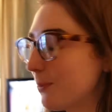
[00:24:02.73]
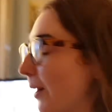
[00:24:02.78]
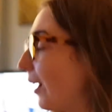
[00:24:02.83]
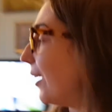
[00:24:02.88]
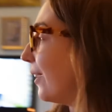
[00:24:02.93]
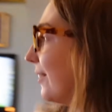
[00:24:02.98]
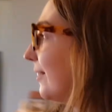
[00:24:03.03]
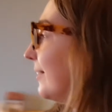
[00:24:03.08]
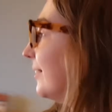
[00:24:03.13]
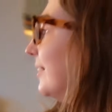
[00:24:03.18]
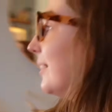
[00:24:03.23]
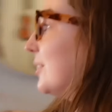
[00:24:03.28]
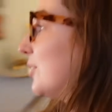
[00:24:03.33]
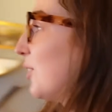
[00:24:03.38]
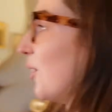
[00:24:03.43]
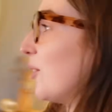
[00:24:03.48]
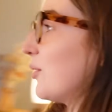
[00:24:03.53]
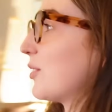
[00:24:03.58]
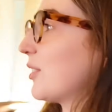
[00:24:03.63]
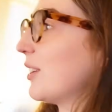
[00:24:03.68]
but
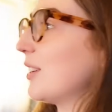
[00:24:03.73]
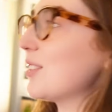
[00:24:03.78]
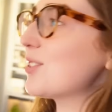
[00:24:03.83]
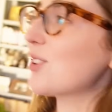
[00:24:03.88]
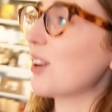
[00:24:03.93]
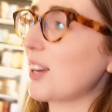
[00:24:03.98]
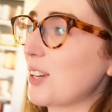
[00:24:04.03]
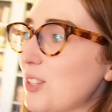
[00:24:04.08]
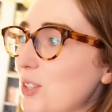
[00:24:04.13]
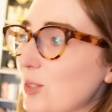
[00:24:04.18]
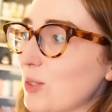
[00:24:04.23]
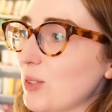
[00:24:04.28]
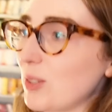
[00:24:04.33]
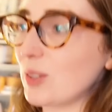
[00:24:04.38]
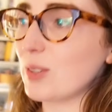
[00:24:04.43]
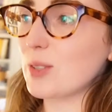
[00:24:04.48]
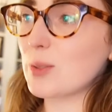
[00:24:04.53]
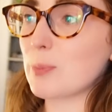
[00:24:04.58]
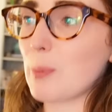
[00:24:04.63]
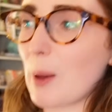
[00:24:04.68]
so I was going to try to show you,